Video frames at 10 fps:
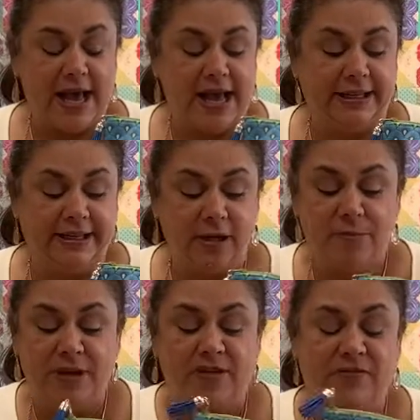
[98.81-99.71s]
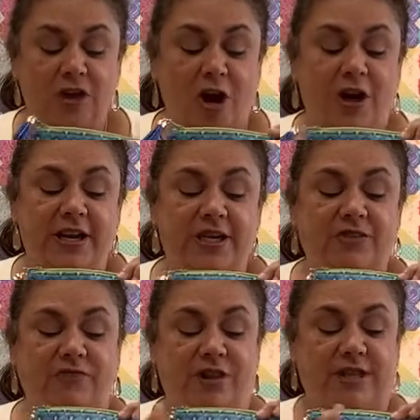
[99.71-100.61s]
a little bit of yardage
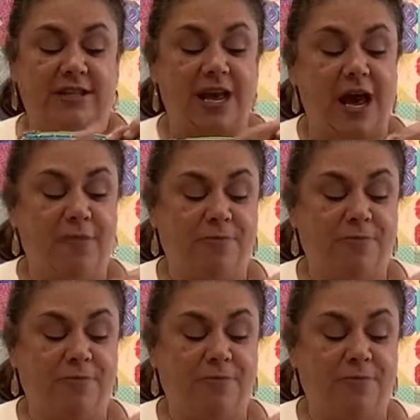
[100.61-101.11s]
for the top